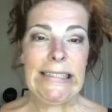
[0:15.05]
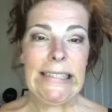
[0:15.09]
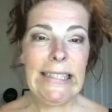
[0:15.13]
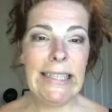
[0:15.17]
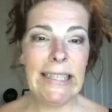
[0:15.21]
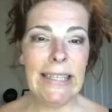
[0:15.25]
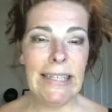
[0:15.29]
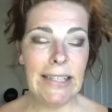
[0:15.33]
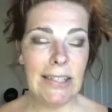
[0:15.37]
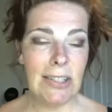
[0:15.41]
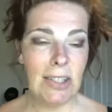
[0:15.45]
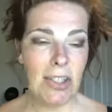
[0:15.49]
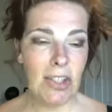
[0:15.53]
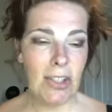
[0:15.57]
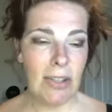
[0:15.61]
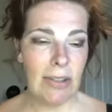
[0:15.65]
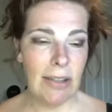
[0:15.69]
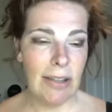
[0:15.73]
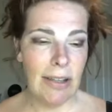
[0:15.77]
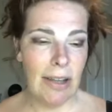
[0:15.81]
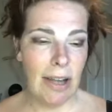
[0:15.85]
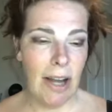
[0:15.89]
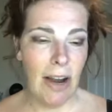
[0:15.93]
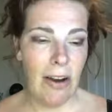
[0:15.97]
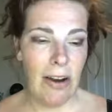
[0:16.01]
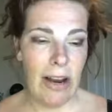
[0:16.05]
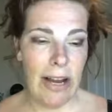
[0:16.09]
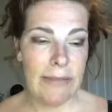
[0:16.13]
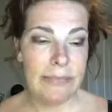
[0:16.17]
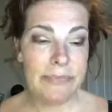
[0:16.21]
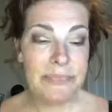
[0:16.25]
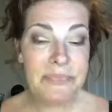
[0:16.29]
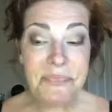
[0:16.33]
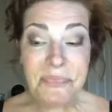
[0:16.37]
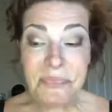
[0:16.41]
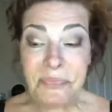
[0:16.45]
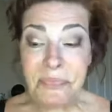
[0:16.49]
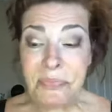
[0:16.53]
Yeesh. All right.
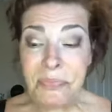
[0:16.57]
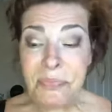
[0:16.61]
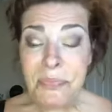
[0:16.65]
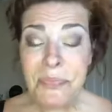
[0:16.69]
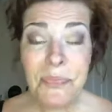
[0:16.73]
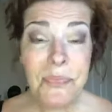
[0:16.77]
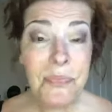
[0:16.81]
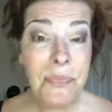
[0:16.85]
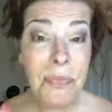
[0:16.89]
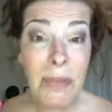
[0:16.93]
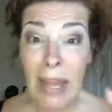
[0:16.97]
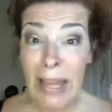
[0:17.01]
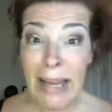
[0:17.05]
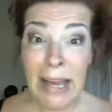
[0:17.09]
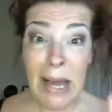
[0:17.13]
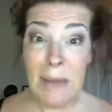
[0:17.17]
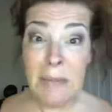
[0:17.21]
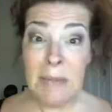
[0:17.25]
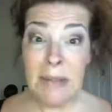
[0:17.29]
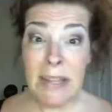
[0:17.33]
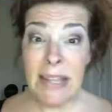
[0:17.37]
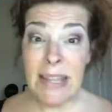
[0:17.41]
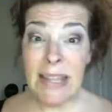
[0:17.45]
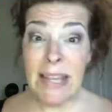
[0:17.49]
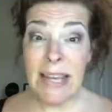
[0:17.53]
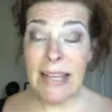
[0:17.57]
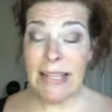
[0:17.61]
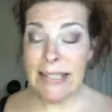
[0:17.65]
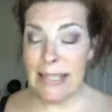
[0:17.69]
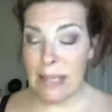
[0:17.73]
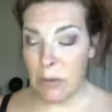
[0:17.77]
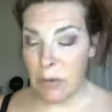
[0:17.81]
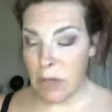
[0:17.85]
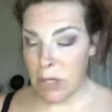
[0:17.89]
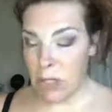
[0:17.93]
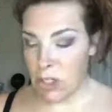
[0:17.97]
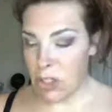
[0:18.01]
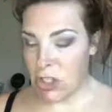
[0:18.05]
A couple of things
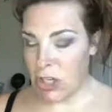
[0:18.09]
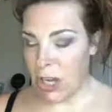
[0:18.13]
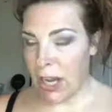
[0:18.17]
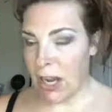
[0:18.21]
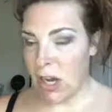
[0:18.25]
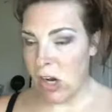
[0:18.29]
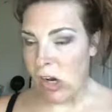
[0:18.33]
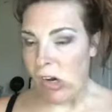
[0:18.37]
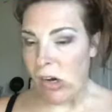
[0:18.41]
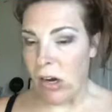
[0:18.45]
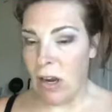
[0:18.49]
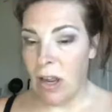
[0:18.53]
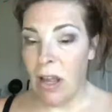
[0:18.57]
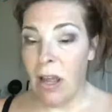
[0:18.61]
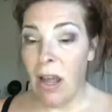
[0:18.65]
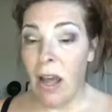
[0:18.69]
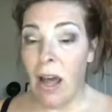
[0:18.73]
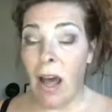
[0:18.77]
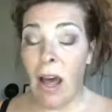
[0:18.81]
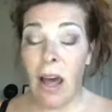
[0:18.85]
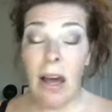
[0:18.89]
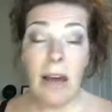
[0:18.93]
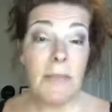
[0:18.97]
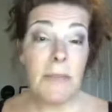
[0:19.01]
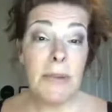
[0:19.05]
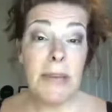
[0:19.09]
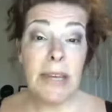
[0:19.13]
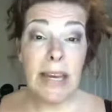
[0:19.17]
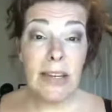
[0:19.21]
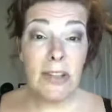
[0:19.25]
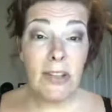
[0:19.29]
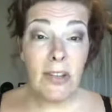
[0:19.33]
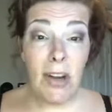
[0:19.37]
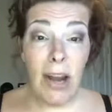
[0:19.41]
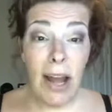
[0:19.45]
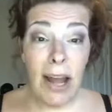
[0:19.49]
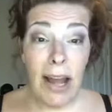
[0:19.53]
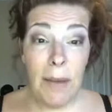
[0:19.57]
I want to share.
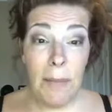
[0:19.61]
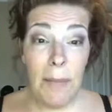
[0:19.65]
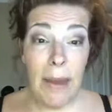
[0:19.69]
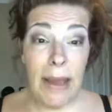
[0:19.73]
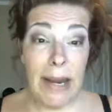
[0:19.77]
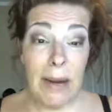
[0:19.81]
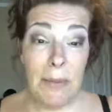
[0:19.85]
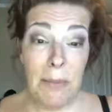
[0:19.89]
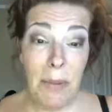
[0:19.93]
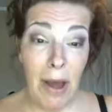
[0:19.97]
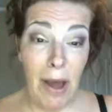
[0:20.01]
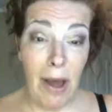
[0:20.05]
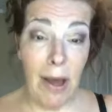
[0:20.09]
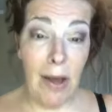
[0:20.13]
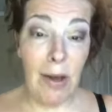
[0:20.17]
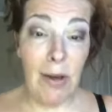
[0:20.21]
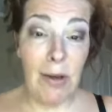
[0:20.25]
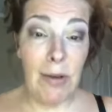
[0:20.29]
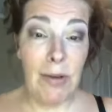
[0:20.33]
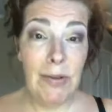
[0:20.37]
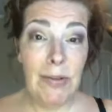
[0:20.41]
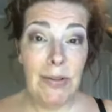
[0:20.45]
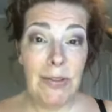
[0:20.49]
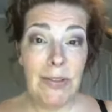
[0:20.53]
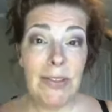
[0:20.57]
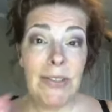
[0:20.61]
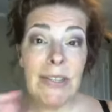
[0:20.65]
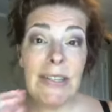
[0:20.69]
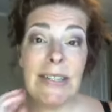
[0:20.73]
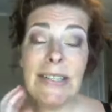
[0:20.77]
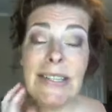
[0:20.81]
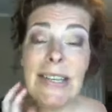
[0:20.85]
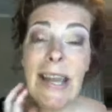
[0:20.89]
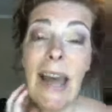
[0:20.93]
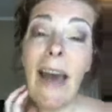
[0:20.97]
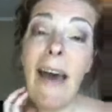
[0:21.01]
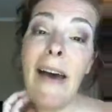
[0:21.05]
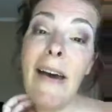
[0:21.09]
Yesterday I made a
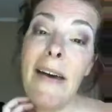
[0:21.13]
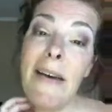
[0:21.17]
post.